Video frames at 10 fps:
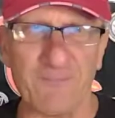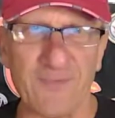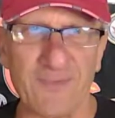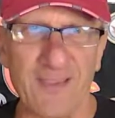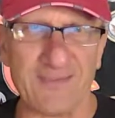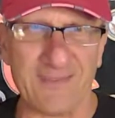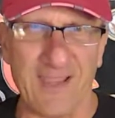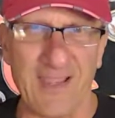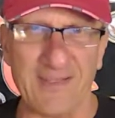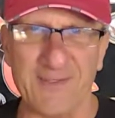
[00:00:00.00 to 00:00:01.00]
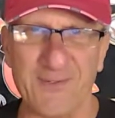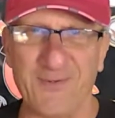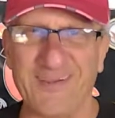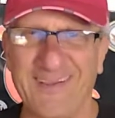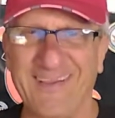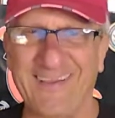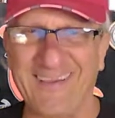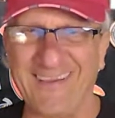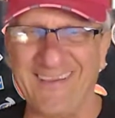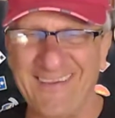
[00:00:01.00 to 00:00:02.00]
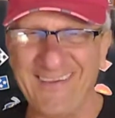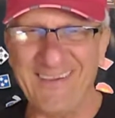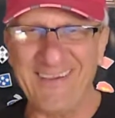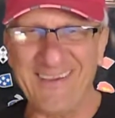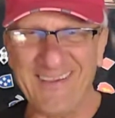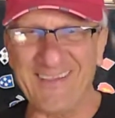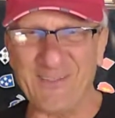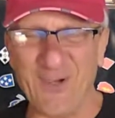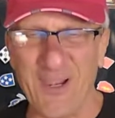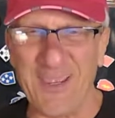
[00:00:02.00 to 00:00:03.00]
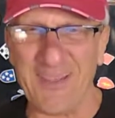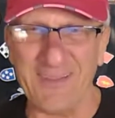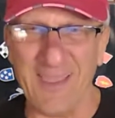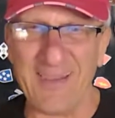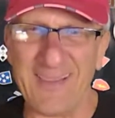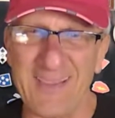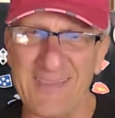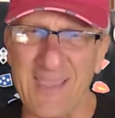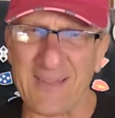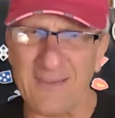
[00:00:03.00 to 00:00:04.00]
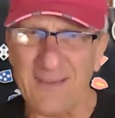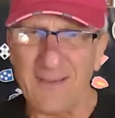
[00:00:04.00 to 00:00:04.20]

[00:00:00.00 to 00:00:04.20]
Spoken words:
That's kind of you. Jarhead. I didn't get that.